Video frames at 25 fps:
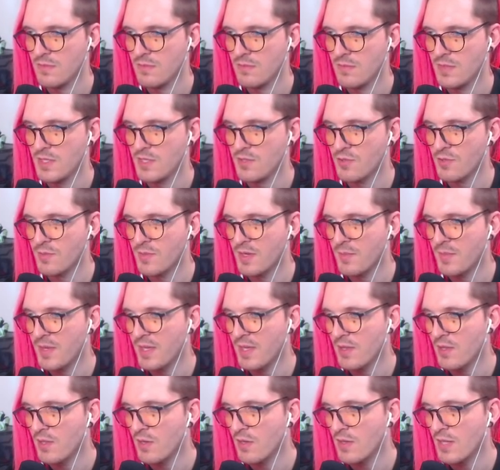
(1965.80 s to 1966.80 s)
This room can be
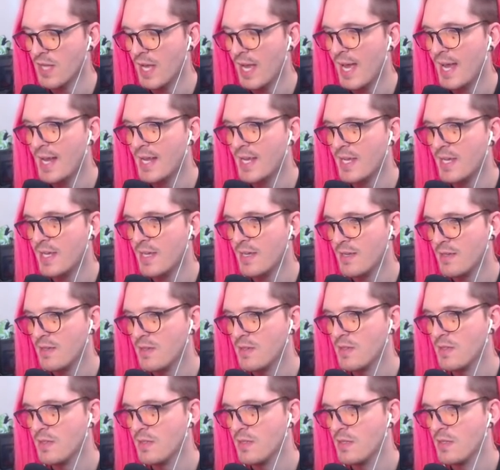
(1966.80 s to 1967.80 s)
a little laggy
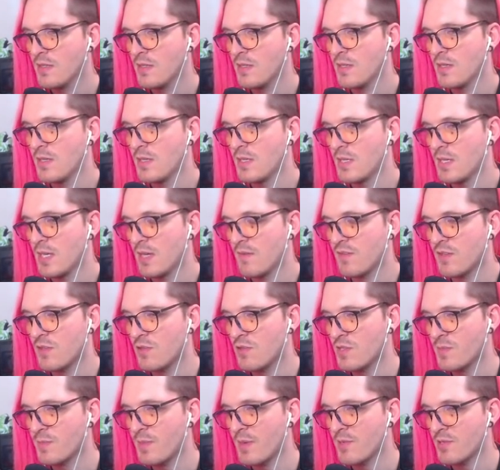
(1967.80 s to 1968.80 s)
if you
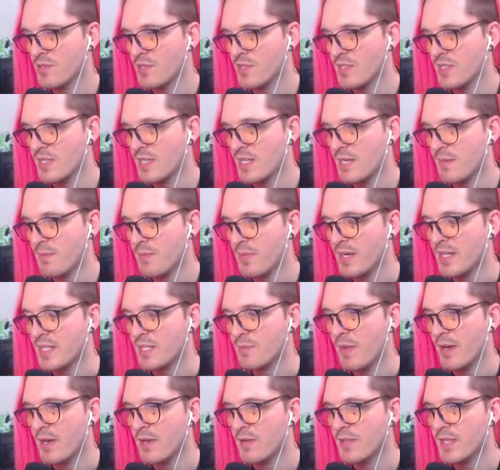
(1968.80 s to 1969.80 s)
use potions in it, but it's
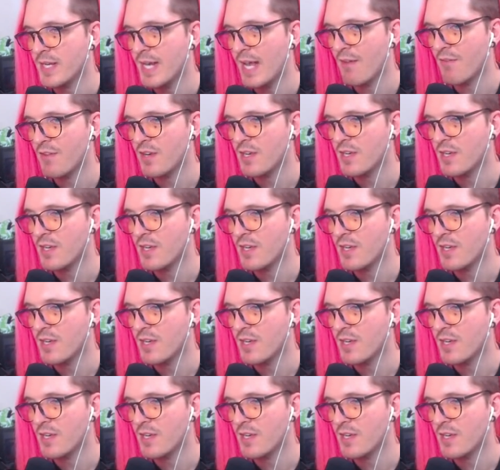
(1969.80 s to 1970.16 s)
better than having to